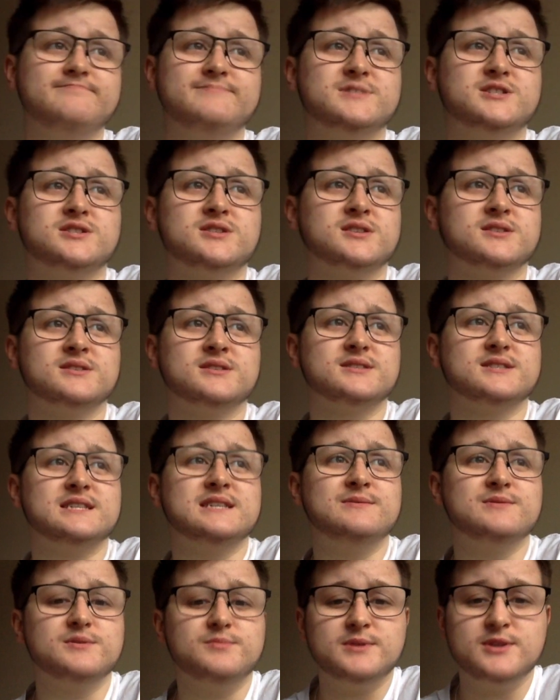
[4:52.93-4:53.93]
just doesn't
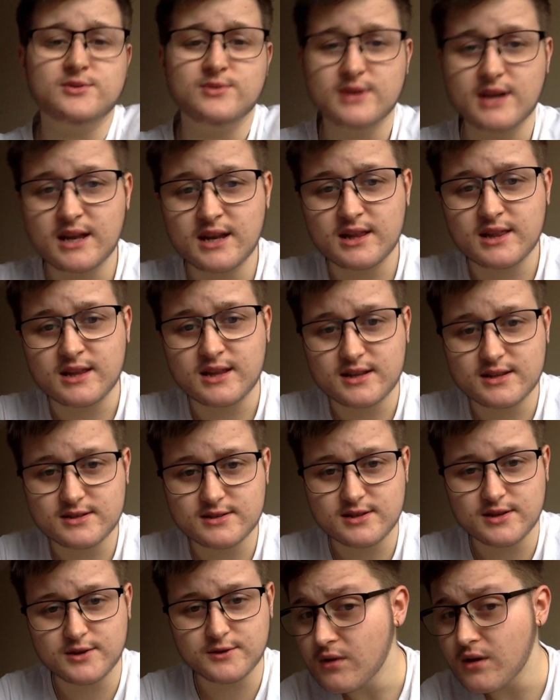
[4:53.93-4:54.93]
seem to be doing anything.
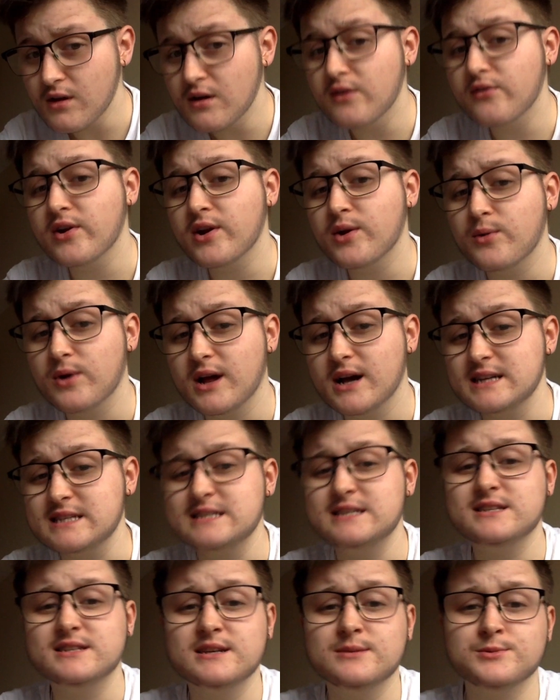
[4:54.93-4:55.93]
So if anyone has
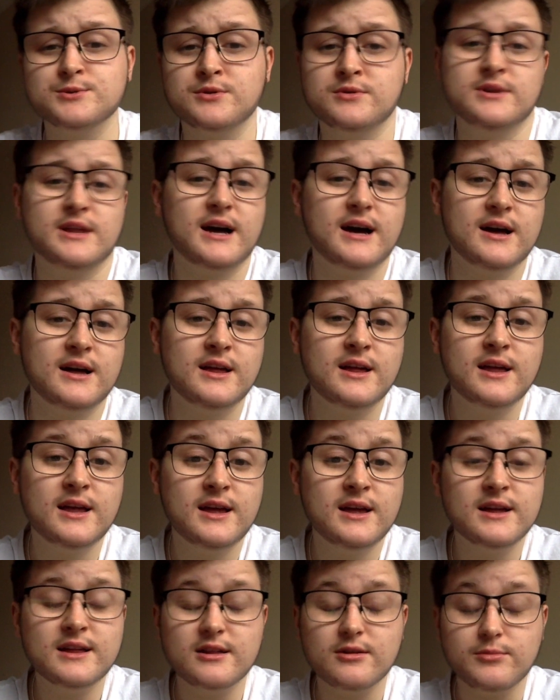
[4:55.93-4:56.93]
any tips on that,
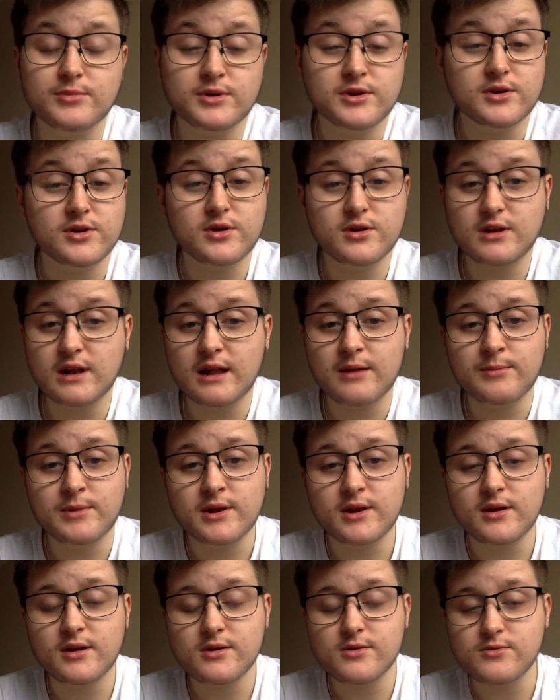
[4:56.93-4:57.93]
it'd be good, let me
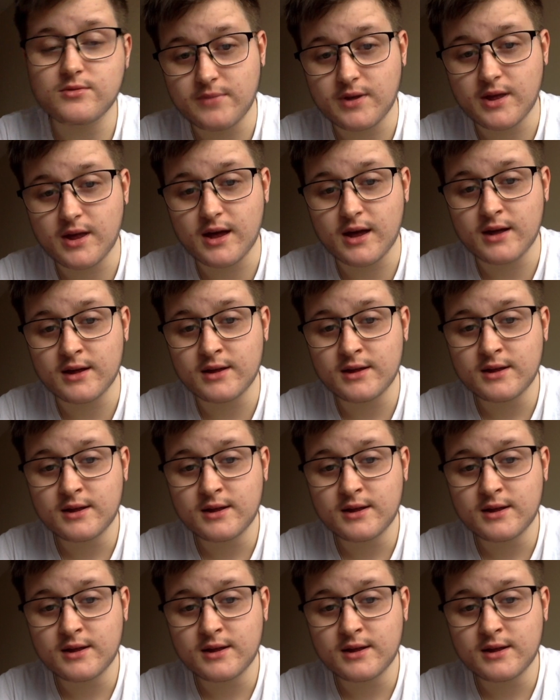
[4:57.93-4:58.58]
know. Yeah,